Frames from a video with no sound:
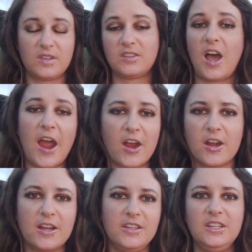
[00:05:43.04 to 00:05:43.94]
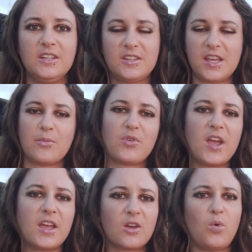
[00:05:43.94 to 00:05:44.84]
get tired and need to take a
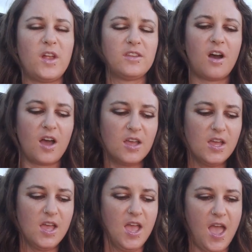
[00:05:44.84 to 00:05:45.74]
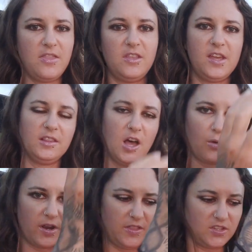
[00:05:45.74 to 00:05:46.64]
break or whatnot. And then they
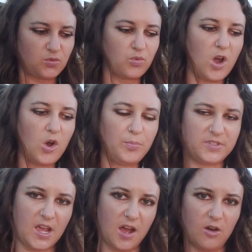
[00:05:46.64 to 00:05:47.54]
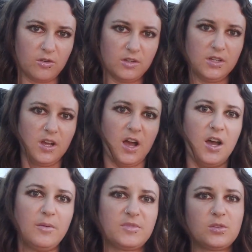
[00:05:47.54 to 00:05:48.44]
lower this rope down
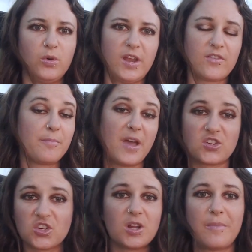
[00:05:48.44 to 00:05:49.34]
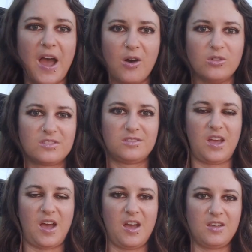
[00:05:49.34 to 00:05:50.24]
to whatever measured amount
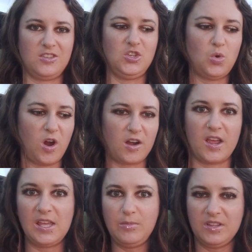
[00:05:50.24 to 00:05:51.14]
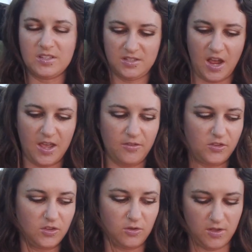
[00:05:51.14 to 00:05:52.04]
that you are aiming to dive
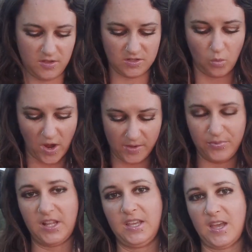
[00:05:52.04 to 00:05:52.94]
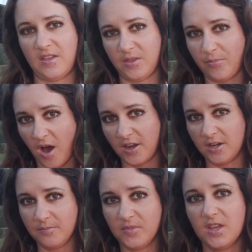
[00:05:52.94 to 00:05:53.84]
to. And there's a white plate at the
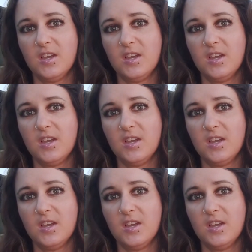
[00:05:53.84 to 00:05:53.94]
bottom